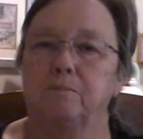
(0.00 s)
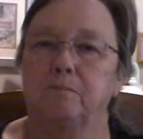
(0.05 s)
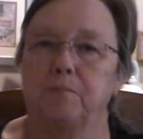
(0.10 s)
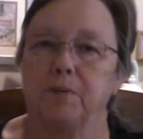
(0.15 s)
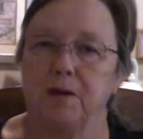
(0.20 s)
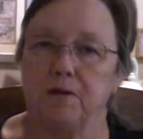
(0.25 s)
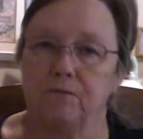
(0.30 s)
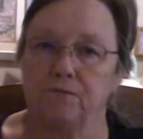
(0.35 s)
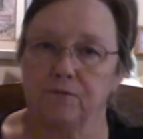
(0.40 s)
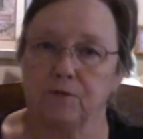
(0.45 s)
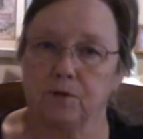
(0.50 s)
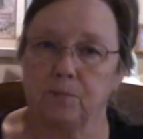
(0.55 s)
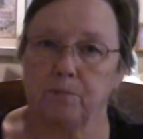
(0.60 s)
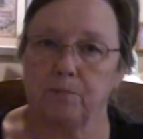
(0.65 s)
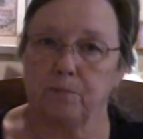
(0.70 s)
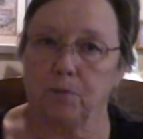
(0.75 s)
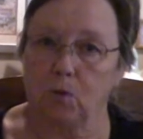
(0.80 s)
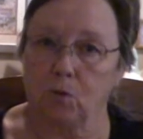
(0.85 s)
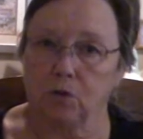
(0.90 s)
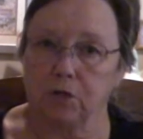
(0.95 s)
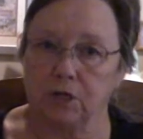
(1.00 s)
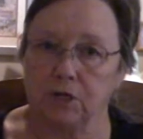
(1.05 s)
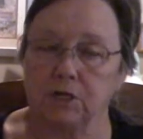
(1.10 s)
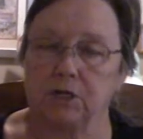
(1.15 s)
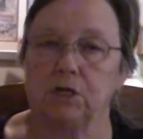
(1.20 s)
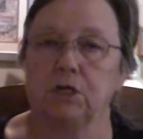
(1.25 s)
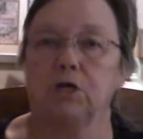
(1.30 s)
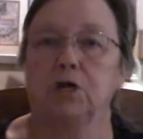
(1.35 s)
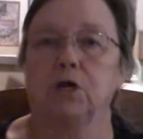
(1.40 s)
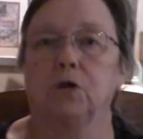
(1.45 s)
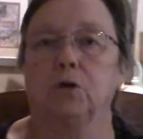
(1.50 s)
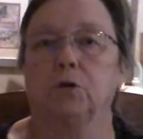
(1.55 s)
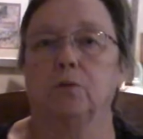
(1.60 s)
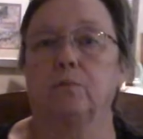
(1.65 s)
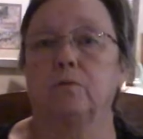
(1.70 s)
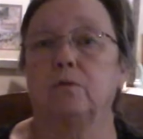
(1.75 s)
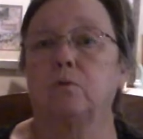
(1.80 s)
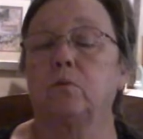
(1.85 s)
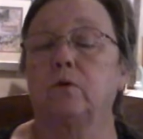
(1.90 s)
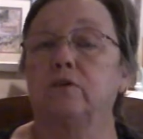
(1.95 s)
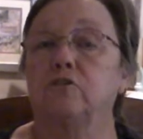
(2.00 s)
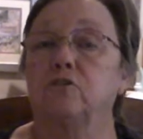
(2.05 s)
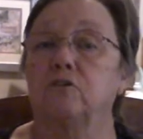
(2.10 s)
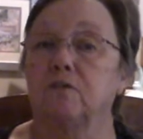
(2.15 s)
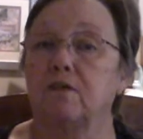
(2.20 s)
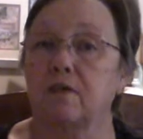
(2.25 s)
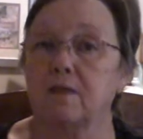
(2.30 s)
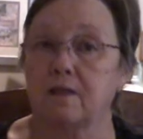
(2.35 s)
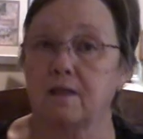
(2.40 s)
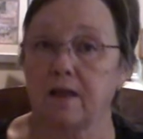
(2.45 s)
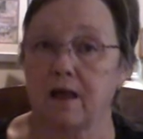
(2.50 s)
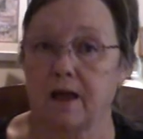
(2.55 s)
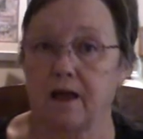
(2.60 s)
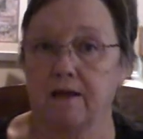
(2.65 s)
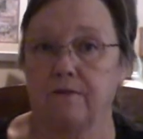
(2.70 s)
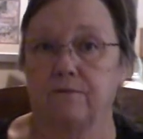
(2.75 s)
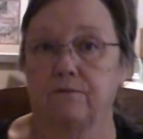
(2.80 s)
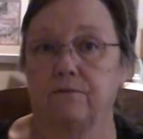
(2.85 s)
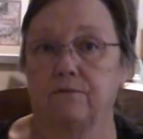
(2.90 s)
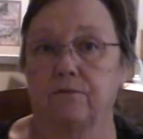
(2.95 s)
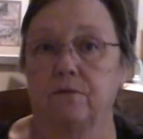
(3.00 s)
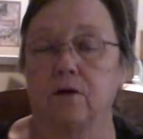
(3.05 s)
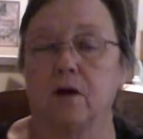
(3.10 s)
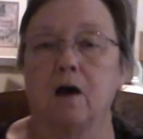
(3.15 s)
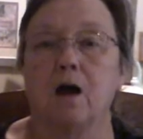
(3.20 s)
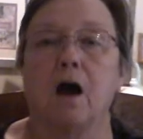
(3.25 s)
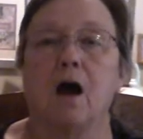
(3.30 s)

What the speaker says: beef bouillon cubes, which is safe.